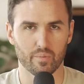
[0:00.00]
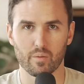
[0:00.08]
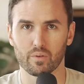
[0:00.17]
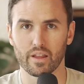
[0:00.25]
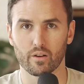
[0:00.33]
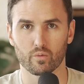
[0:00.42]

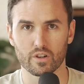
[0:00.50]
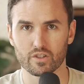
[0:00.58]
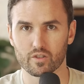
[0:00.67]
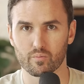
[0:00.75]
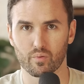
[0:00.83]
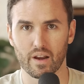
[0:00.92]
people like
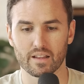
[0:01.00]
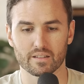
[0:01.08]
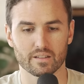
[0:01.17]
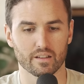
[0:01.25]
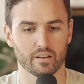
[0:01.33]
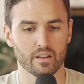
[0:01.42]
Richard
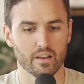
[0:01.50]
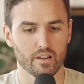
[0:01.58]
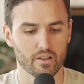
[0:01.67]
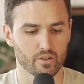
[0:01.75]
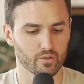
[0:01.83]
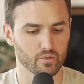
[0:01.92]
Branson,
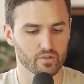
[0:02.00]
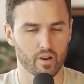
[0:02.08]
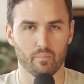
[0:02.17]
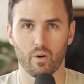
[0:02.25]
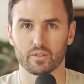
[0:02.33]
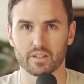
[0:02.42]
who's
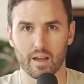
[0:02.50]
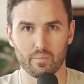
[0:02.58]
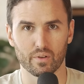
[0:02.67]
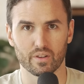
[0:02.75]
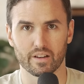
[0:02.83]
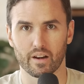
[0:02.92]
a
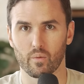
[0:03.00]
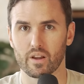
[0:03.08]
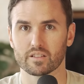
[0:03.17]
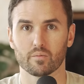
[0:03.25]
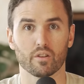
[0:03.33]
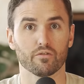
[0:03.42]
multi-billionaire,
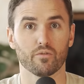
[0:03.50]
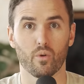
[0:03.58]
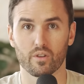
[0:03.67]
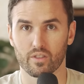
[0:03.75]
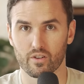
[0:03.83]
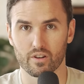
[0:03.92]
wakes up at
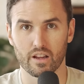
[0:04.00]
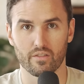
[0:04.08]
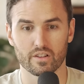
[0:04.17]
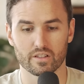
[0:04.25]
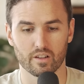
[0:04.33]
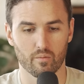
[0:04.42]
four thirty
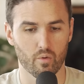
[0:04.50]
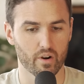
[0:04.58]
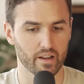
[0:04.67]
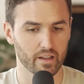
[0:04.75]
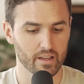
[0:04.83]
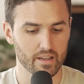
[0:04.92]
every single
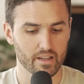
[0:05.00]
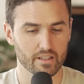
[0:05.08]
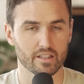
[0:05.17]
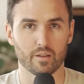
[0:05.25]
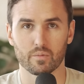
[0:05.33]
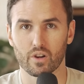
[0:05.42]
morning.
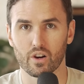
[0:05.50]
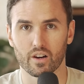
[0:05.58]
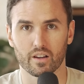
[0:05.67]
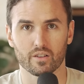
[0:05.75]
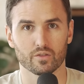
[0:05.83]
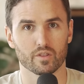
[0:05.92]
Tim
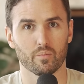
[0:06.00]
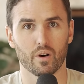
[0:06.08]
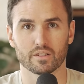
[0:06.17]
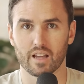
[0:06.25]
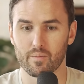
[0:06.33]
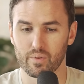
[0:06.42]
Cook, who's a
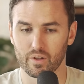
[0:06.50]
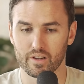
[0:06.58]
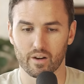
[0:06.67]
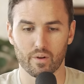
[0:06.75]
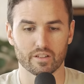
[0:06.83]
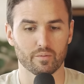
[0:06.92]

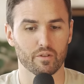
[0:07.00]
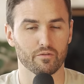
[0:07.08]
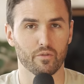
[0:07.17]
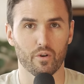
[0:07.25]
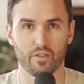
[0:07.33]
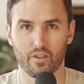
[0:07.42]
multi-billionaire, wakes up at
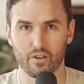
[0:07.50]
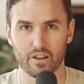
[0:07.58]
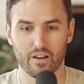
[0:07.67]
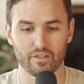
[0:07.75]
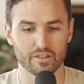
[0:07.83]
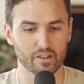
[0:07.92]
four
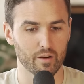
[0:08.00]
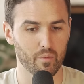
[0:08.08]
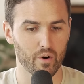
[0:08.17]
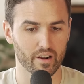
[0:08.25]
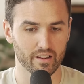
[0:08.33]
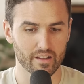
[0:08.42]
thirty every single
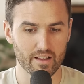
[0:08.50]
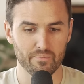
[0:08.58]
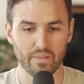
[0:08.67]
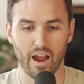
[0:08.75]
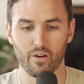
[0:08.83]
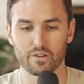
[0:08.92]
morning.
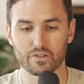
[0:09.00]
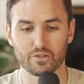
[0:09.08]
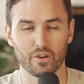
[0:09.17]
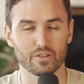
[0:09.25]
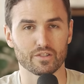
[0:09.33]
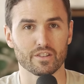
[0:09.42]
Howard
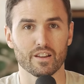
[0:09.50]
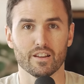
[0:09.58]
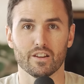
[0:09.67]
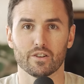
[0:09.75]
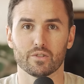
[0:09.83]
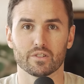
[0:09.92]
Schultz,
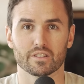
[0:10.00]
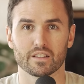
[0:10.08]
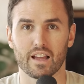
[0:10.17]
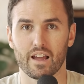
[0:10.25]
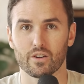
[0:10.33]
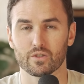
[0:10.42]
who is the
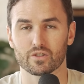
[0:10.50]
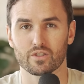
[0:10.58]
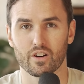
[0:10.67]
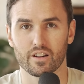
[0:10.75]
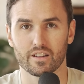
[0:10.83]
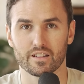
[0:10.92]
guy who
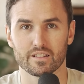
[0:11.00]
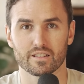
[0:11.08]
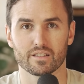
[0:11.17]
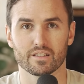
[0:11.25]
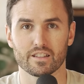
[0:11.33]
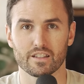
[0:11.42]
started and is
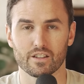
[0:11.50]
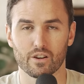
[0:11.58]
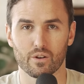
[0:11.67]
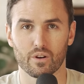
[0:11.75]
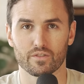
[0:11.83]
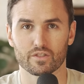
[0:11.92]
the C E
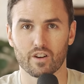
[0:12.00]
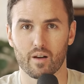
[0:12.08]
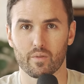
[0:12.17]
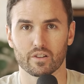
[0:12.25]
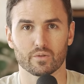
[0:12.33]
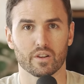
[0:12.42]
O of
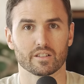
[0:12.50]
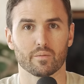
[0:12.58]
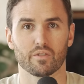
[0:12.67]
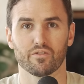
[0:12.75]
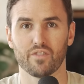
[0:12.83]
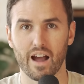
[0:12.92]
Starbucks, wakes
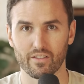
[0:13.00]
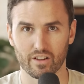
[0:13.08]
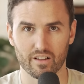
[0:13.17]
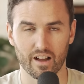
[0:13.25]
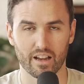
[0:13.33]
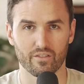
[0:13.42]
up at five
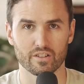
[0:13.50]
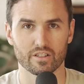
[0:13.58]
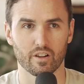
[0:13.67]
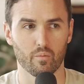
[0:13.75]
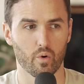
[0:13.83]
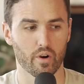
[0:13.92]
o'clock every single